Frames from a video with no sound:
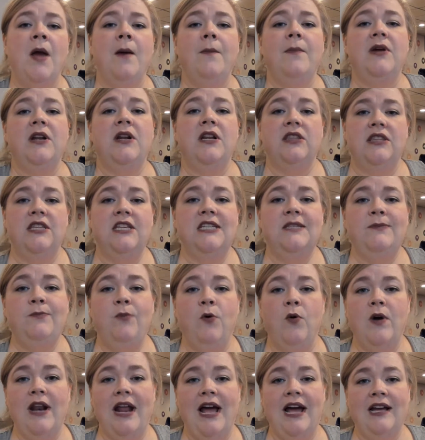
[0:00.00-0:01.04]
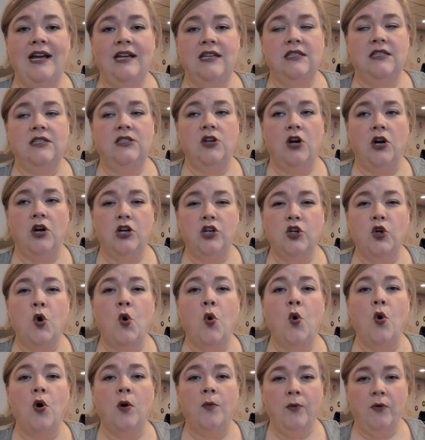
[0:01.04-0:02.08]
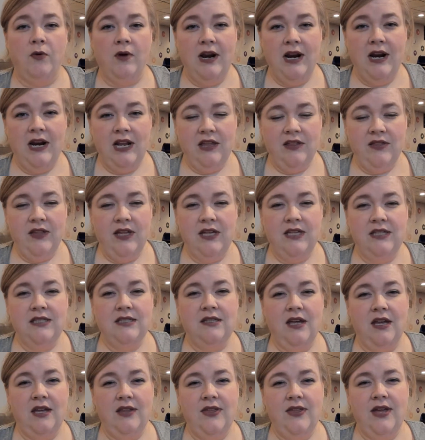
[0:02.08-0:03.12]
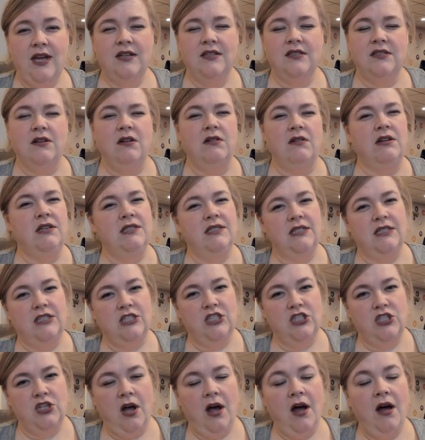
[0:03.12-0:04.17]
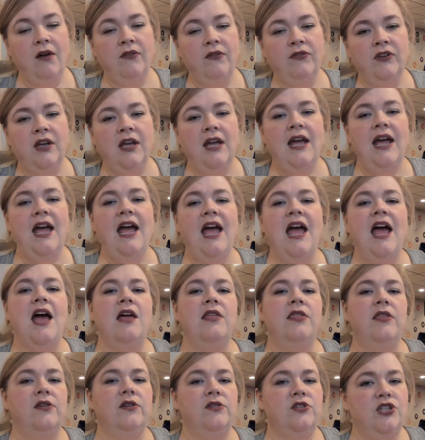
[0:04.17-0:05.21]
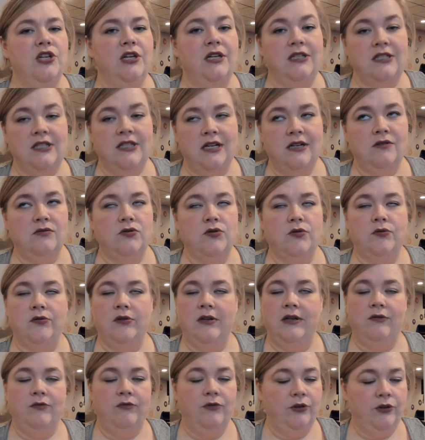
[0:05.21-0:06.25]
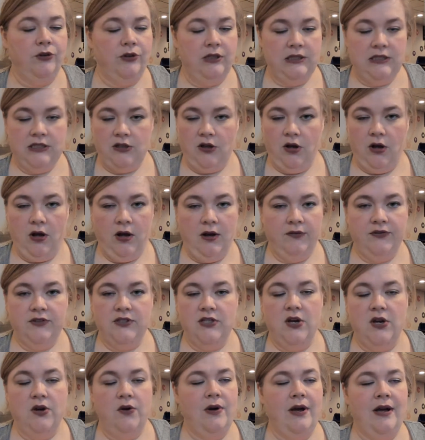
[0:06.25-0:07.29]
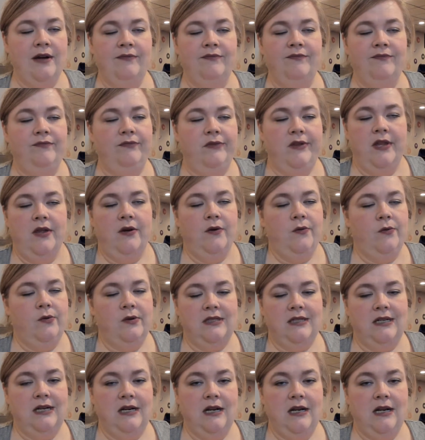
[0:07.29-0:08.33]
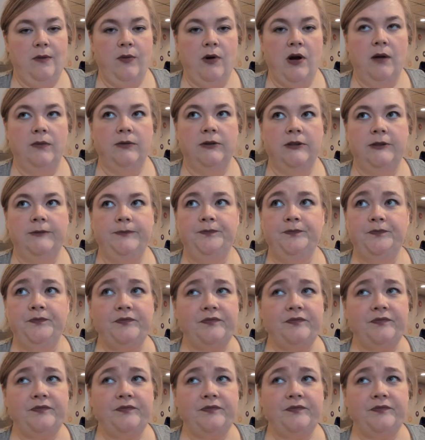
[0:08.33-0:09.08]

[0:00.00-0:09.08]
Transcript: But at this point, I can start incorporating things like that as long as it's soft. And those chicken tenders were like really soft, so there wasn't any problem.